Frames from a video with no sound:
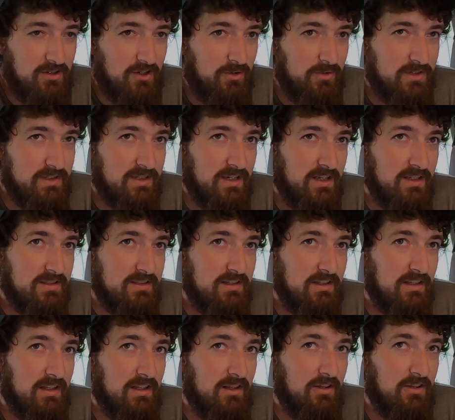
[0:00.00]
and always
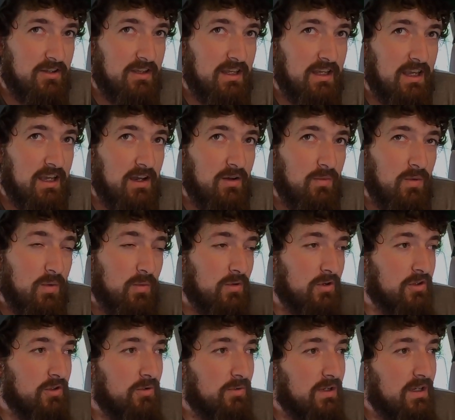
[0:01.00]
constantly looking at what
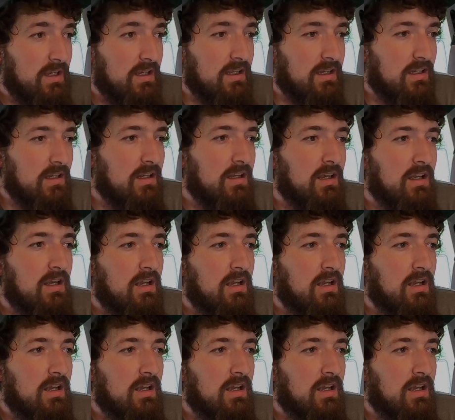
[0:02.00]
we're doing and